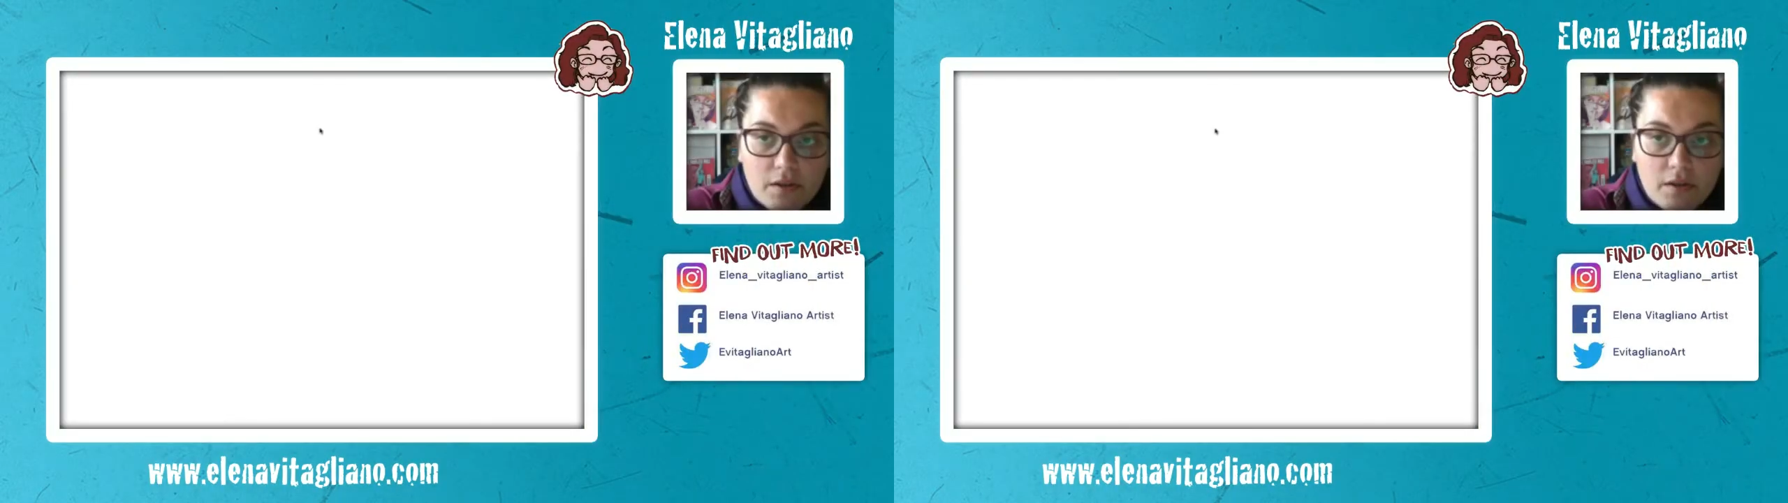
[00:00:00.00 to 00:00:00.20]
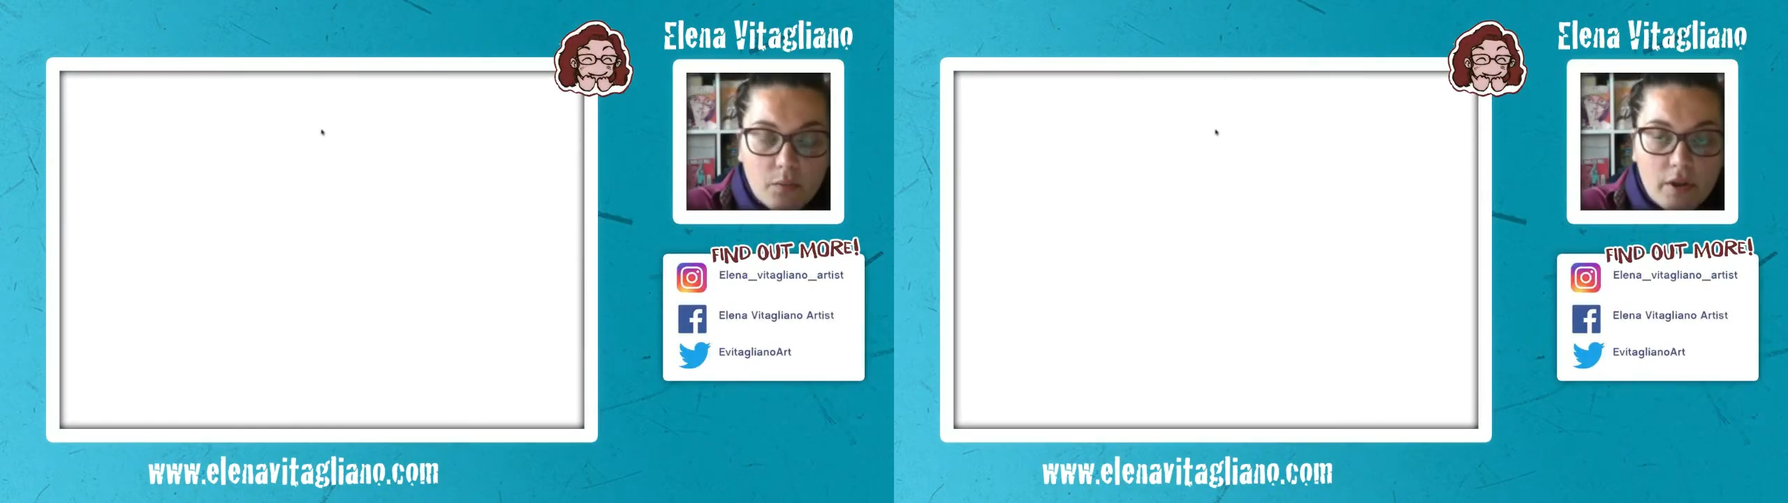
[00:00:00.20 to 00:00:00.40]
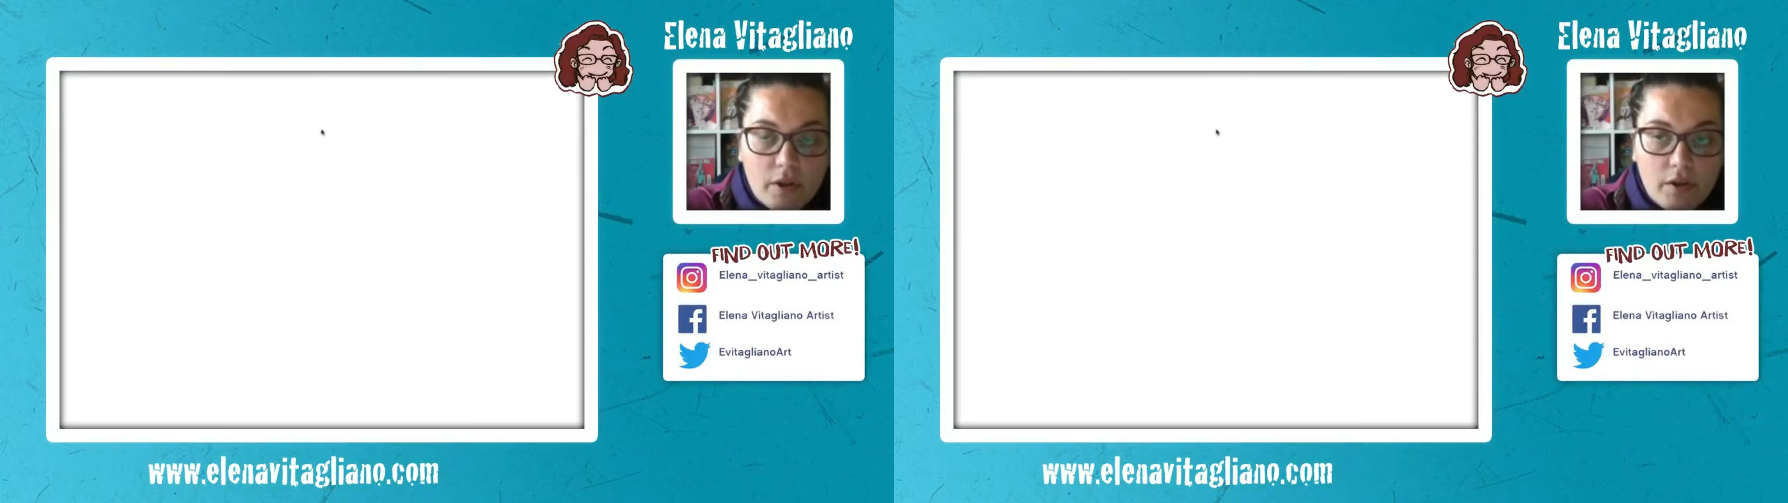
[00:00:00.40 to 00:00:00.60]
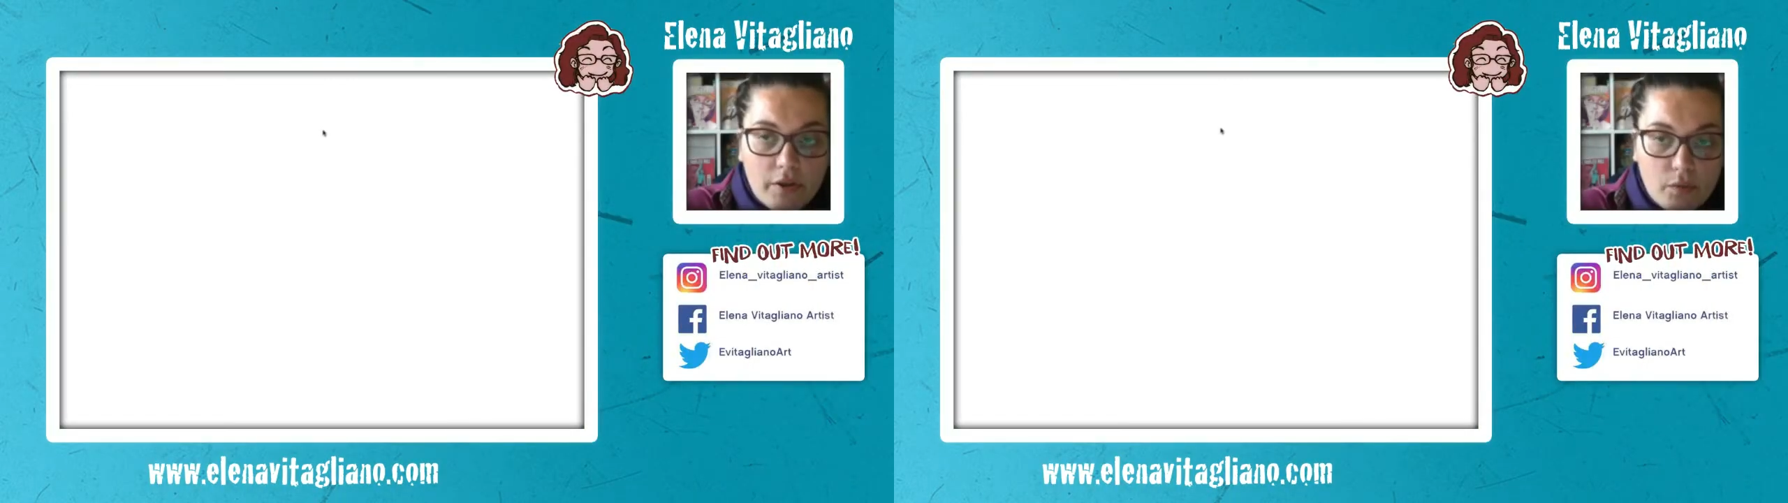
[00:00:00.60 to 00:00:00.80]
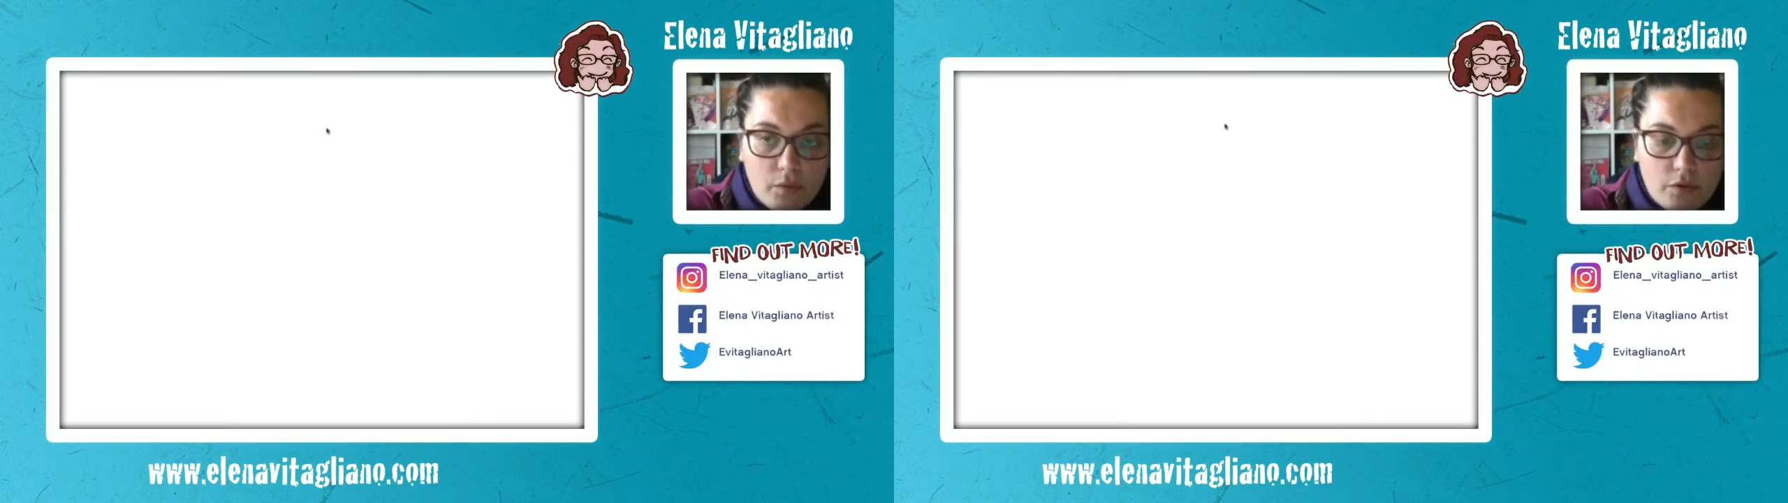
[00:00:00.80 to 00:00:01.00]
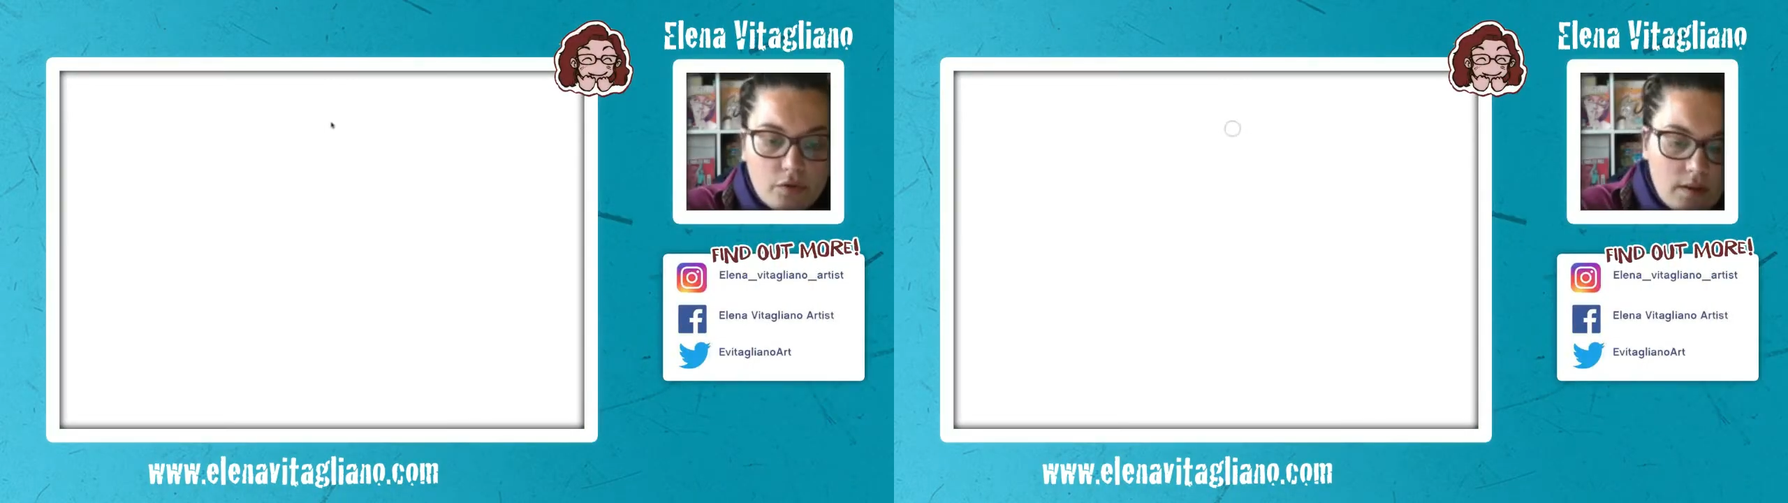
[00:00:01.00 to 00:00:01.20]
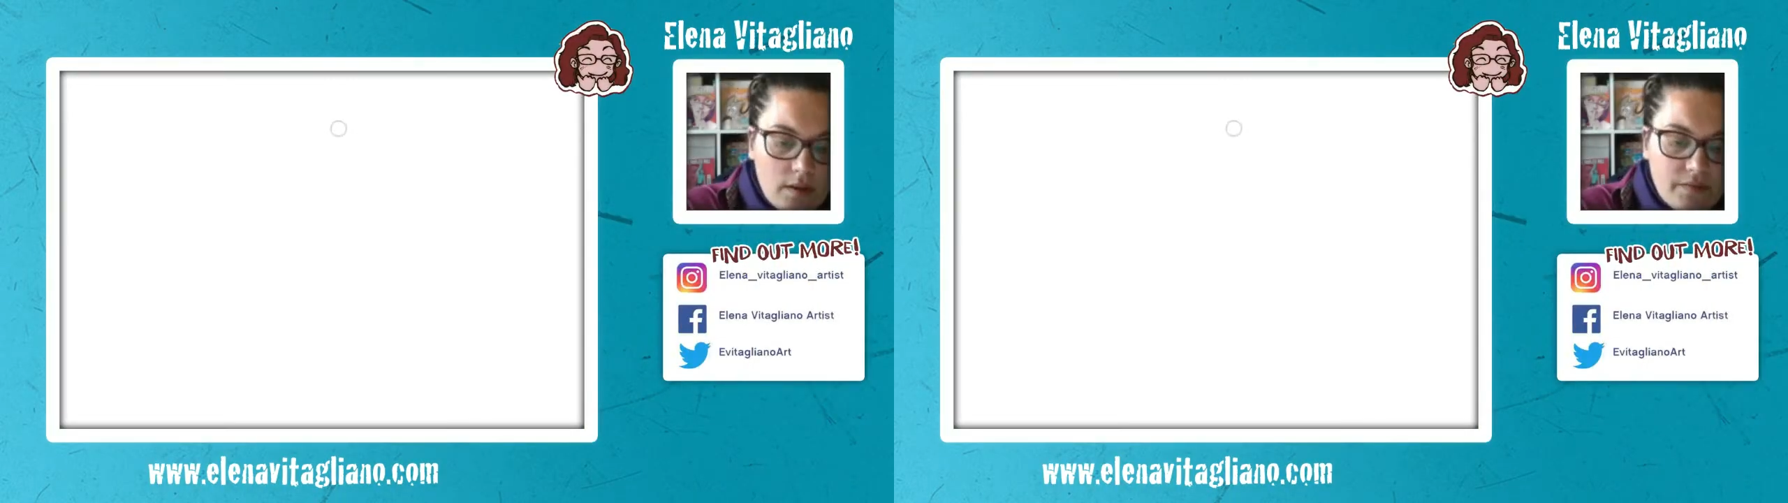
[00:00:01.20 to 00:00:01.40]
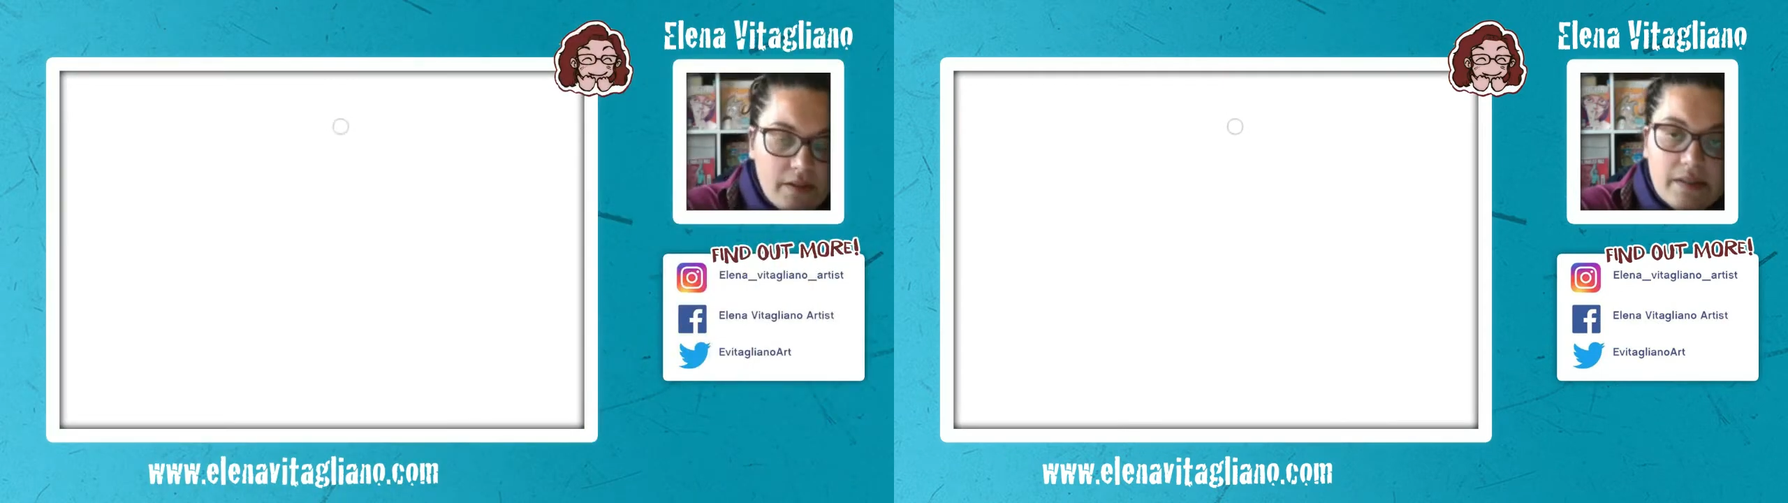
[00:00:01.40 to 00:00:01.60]
we're going to use
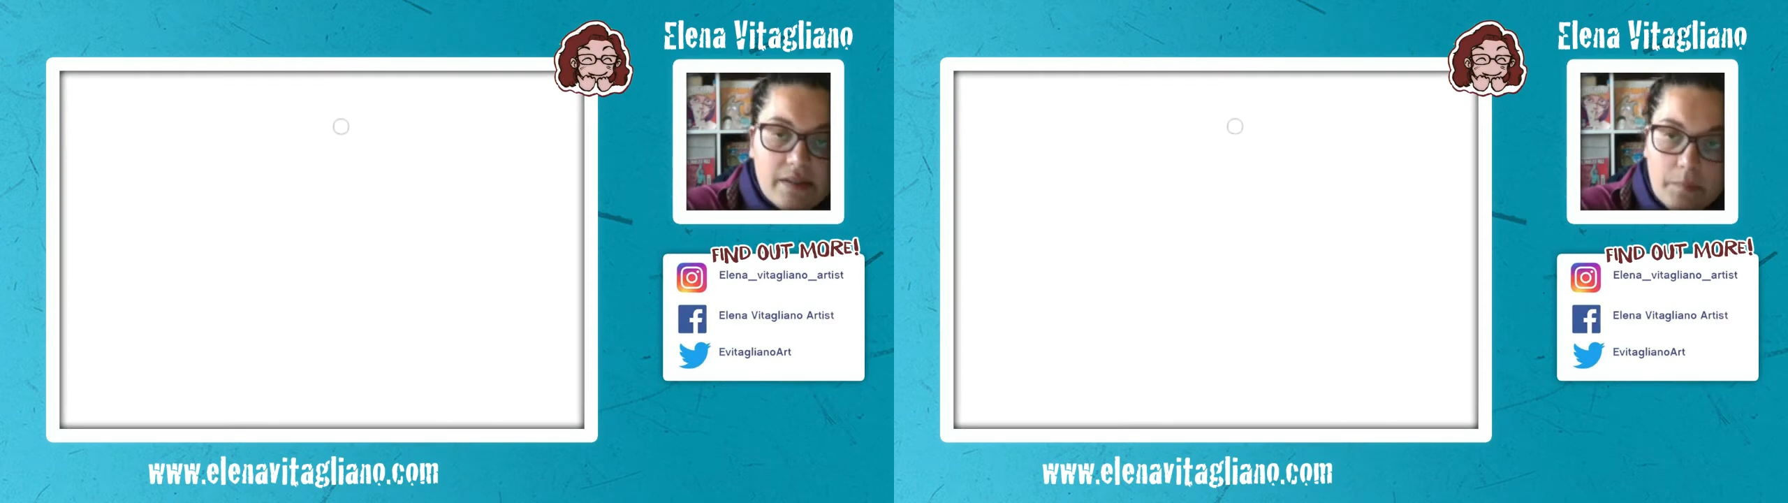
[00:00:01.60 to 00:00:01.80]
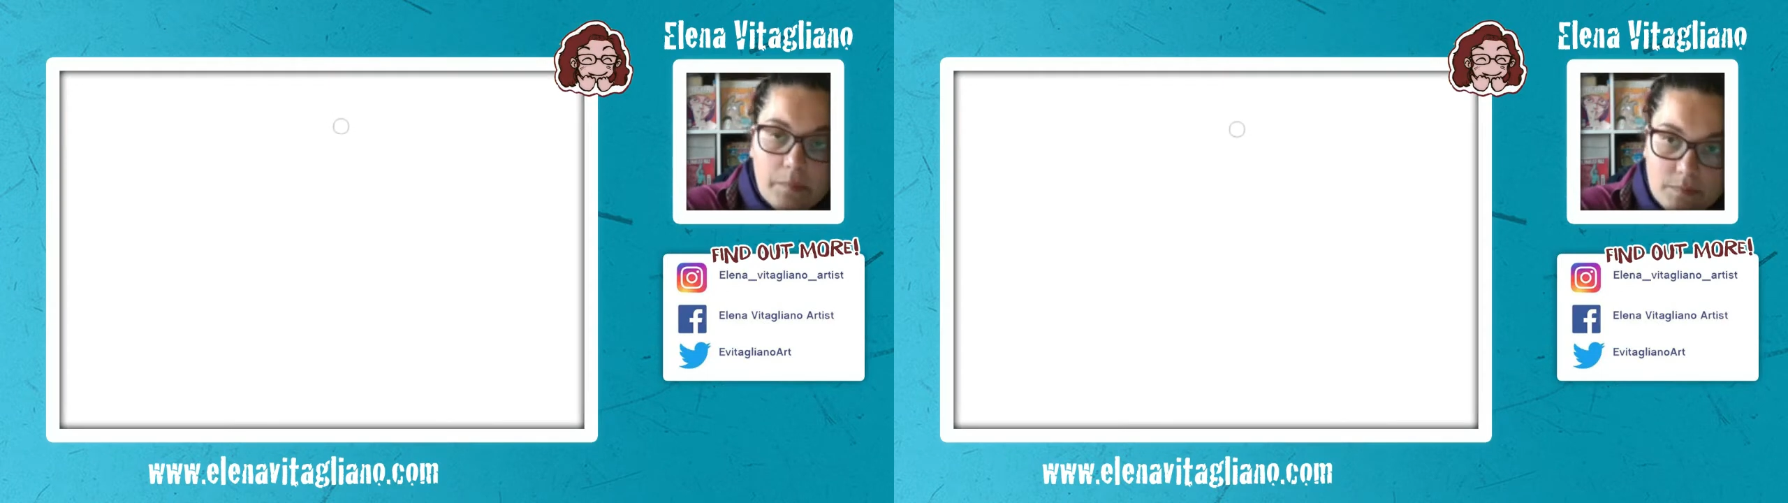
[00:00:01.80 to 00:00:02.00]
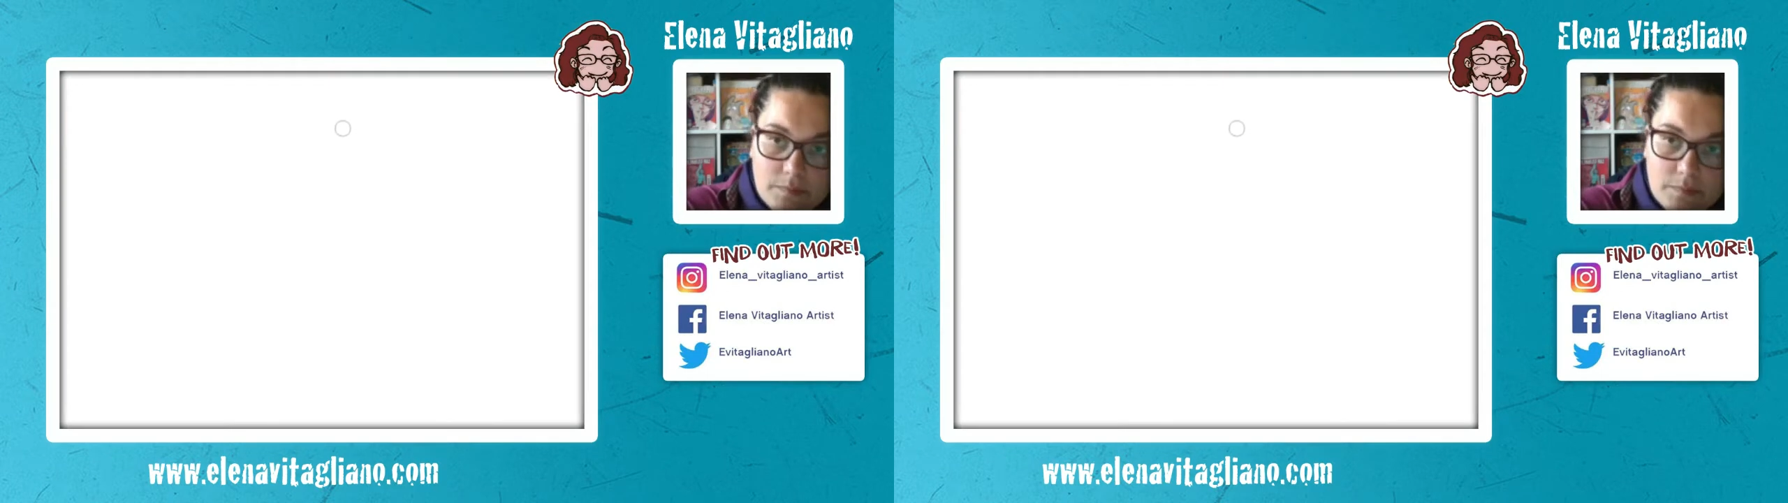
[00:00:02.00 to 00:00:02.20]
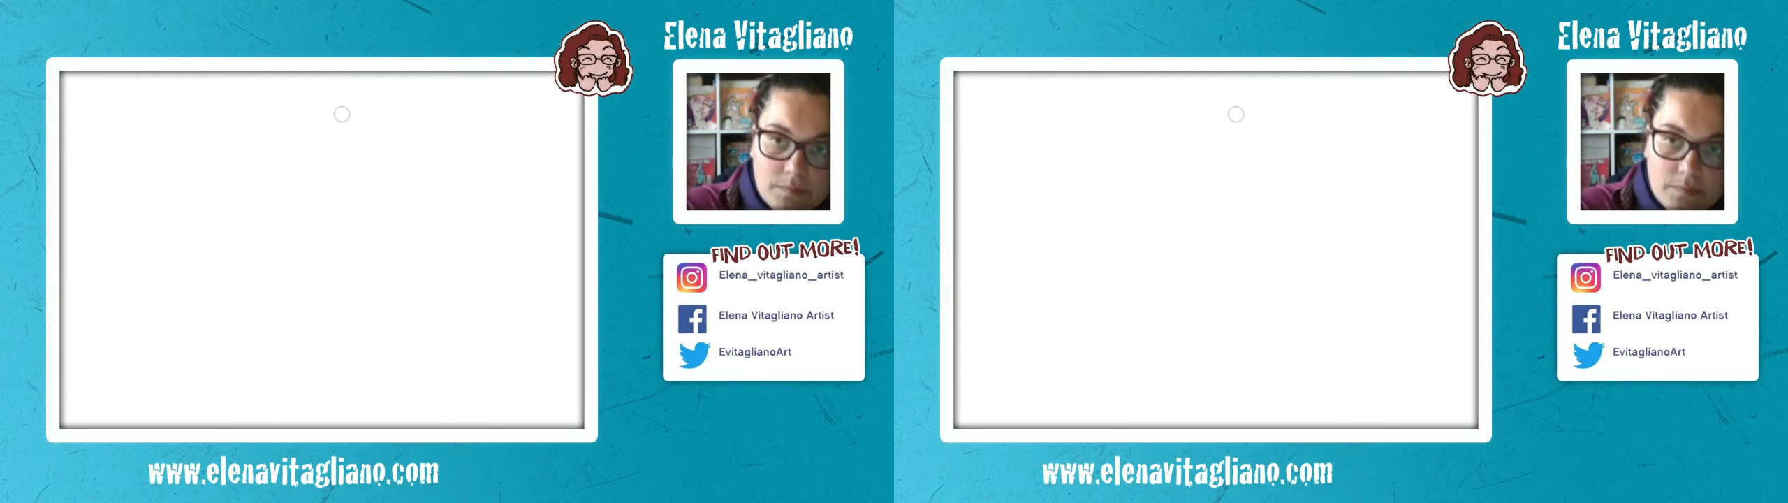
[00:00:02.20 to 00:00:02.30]
is very simple.